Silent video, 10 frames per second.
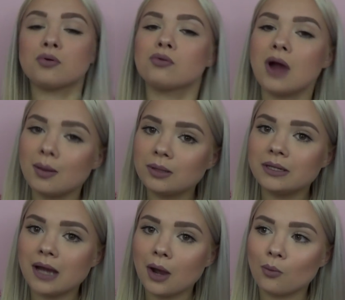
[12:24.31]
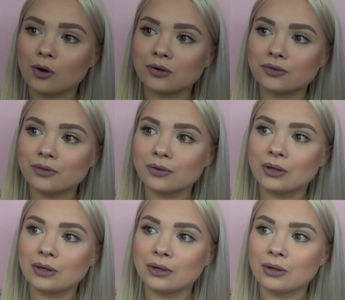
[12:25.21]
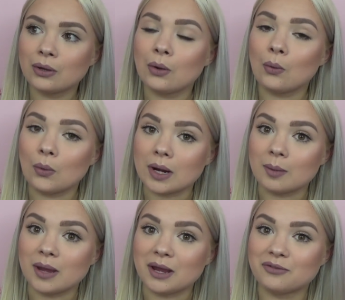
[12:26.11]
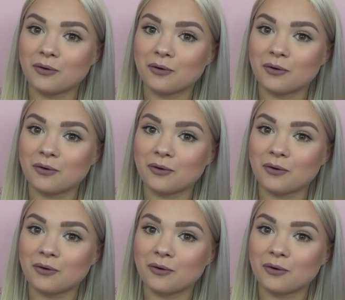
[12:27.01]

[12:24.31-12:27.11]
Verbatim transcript: probably not worth what I paid